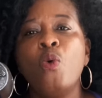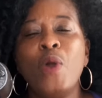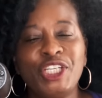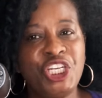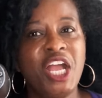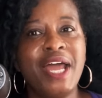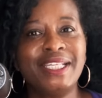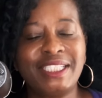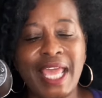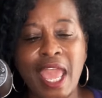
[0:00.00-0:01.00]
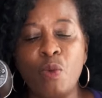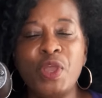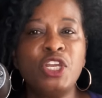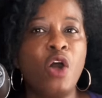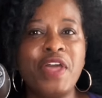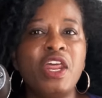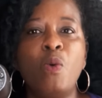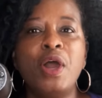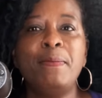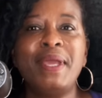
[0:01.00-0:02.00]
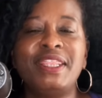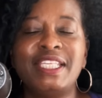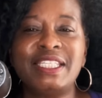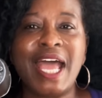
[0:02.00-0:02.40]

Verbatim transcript: What's she going to say? We know they don't want to be at this